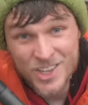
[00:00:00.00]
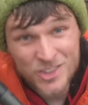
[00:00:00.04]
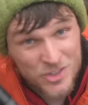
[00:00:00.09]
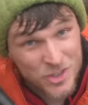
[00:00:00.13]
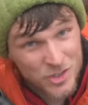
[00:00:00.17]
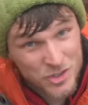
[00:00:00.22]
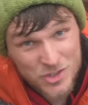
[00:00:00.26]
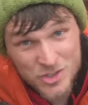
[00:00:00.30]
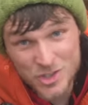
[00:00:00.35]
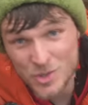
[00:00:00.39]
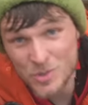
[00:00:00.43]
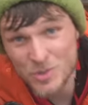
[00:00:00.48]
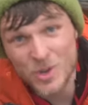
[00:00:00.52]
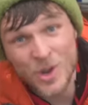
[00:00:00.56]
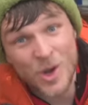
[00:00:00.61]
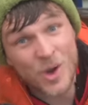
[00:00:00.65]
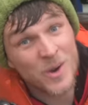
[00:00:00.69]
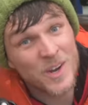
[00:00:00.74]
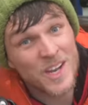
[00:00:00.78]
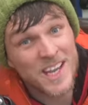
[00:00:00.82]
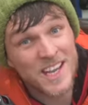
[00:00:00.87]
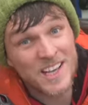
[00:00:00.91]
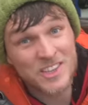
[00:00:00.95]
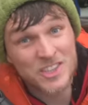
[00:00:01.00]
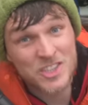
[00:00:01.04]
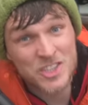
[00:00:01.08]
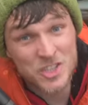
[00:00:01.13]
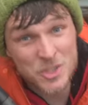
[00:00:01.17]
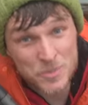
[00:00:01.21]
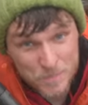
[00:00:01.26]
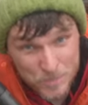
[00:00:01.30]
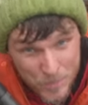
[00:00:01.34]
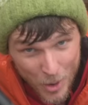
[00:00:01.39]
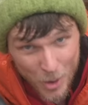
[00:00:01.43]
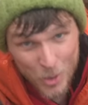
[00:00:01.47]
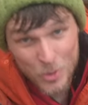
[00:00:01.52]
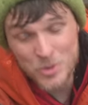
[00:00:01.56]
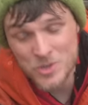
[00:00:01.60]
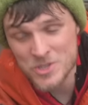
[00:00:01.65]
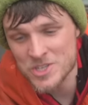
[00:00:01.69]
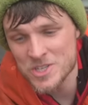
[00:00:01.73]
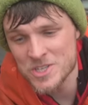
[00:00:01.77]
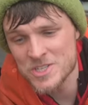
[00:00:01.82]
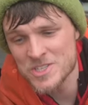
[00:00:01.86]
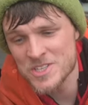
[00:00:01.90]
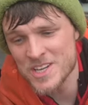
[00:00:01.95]
to shoot long
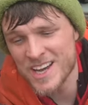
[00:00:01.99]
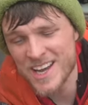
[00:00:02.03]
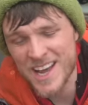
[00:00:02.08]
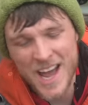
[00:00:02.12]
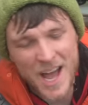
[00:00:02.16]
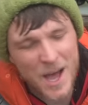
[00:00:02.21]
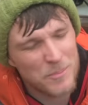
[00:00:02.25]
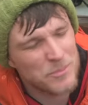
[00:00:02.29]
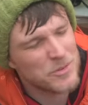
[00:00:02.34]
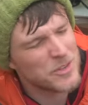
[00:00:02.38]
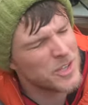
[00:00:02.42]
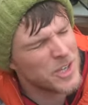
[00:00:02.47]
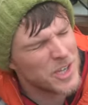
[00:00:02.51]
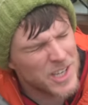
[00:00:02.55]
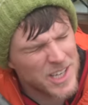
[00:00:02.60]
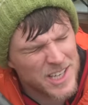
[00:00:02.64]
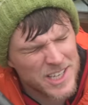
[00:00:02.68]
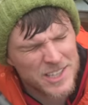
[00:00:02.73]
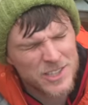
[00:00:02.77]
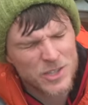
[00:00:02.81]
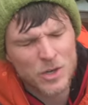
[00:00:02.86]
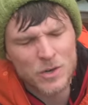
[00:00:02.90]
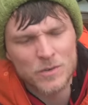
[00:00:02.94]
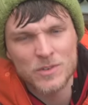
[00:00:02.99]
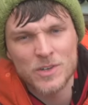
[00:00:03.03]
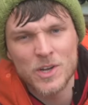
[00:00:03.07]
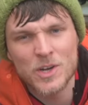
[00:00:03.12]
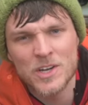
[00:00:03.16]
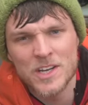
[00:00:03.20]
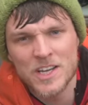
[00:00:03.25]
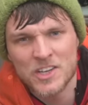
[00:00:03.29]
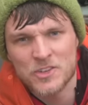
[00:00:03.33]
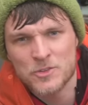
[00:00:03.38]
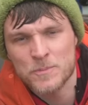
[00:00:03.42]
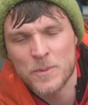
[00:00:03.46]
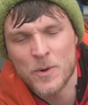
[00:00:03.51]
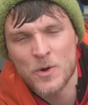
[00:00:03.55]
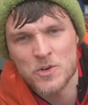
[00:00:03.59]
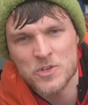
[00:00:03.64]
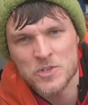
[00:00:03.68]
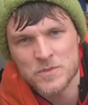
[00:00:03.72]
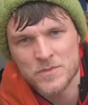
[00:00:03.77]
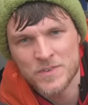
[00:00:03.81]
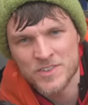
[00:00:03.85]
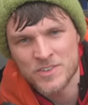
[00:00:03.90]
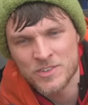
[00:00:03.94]
exposures, I absolutely love long
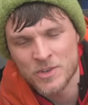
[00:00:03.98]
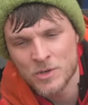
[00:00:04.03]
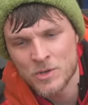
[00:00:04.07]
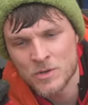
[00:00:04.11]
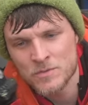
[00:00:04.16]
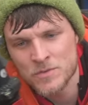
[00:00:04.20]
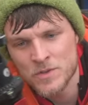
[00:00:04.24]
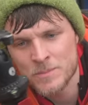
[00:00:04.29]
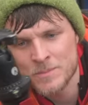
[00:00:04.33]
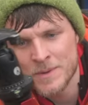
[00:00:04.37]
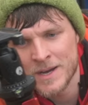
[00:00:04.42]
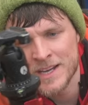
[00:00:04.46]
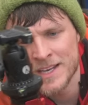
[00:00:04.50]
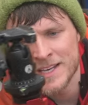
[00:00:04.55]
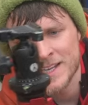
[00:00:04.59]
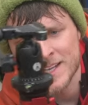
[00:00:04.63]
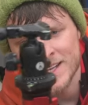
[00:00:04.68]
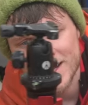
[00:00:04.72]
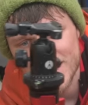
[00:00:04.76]
exposure photography, man.